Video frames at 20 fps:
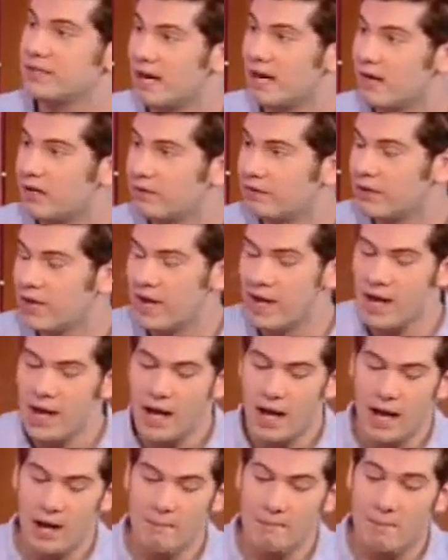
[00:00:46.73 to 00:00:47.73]
narrative,
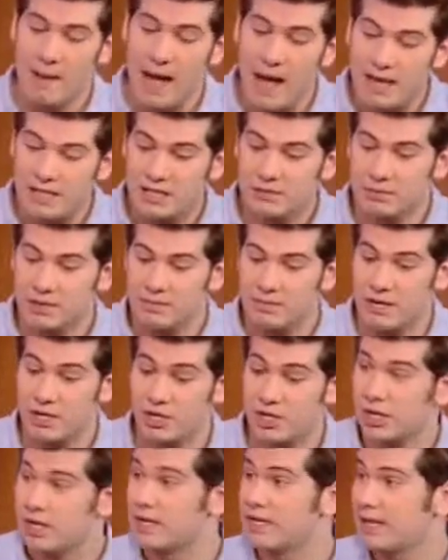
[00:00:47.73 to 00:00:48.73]
um, possibly by
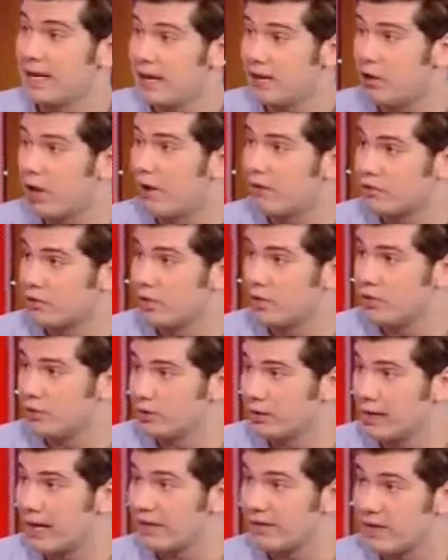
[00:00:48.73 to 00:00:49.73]
shutting down offshore
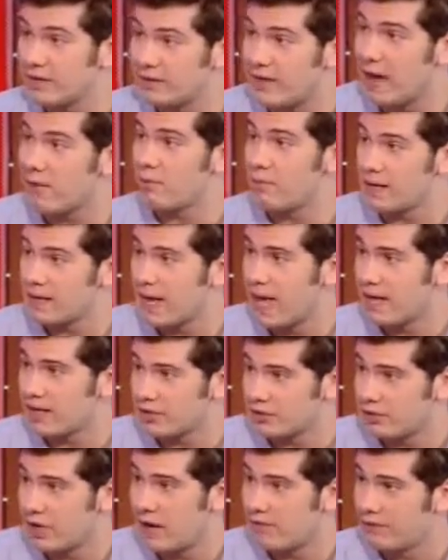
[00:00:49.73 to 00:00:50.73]
drilling. I think that would be
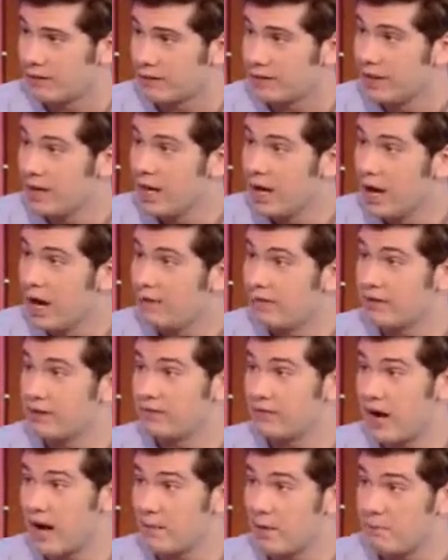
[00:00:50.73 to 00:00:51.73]
catastrophic uh, for the
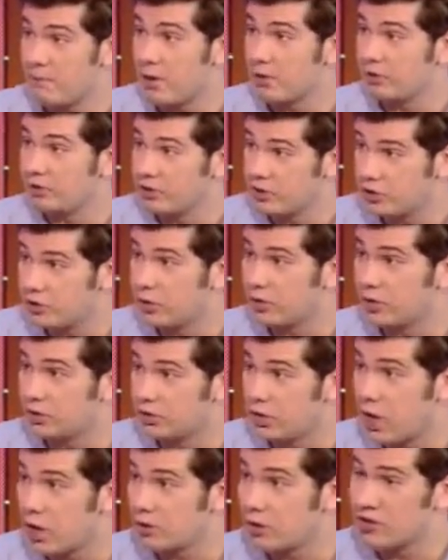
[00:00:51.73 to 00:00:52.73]
environment, both in the short and the
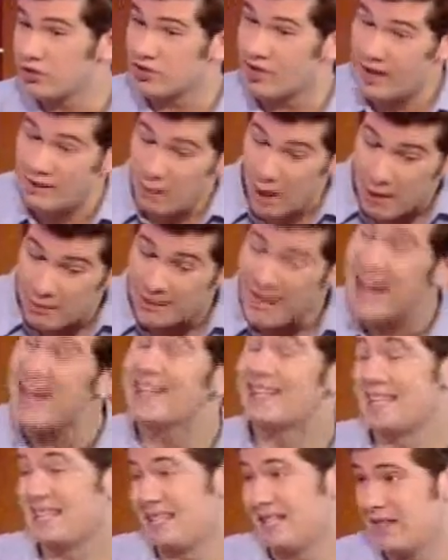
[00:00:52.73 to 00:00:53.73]
long run. So I, I would
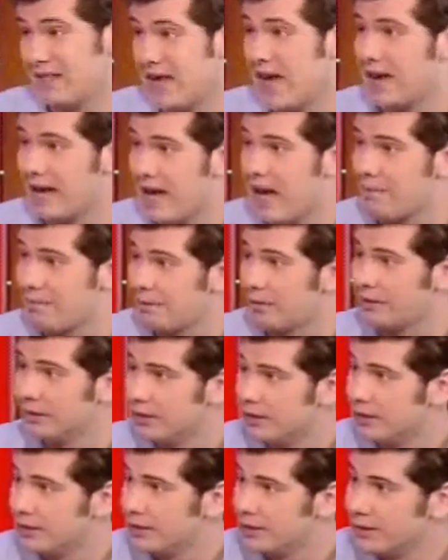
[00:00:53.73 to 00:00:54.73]
hate to see that happen.
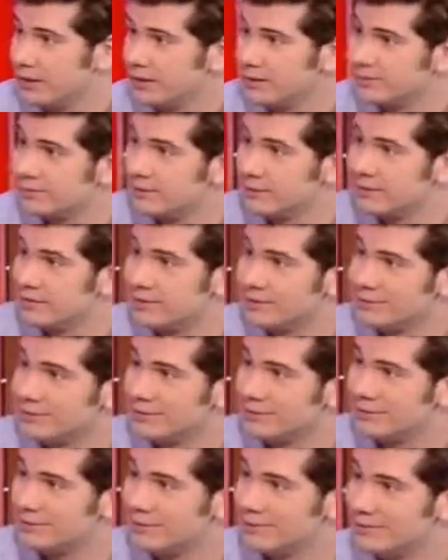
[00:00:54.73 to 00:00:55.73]
Wait a minute.
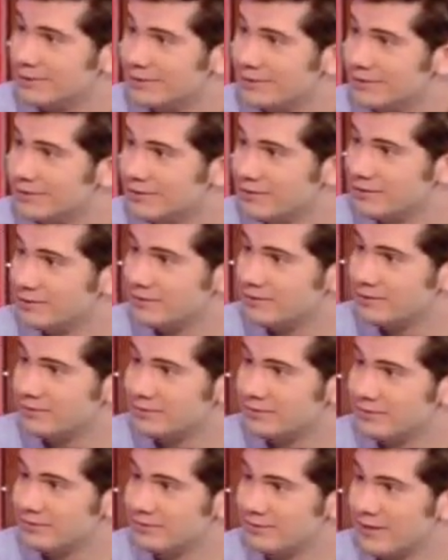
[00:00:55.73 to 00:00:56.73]
Did you guys switch
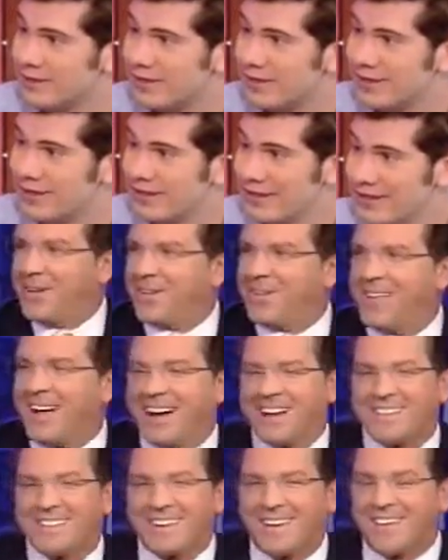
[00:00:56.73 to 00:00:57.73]
sides? Hold on
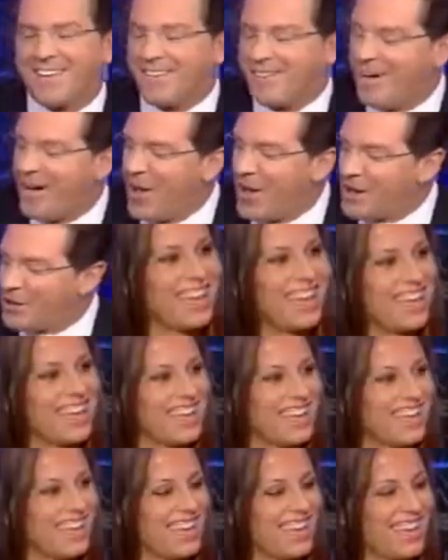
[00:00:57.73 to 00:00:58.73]
a
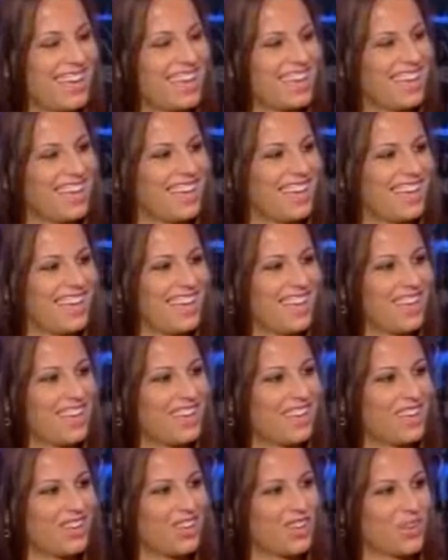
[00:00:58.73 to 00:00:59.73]
So, what do you think? Do you,
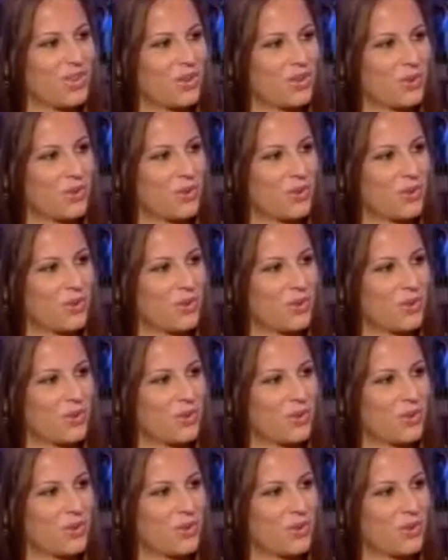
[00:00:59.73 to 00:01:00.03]
do you like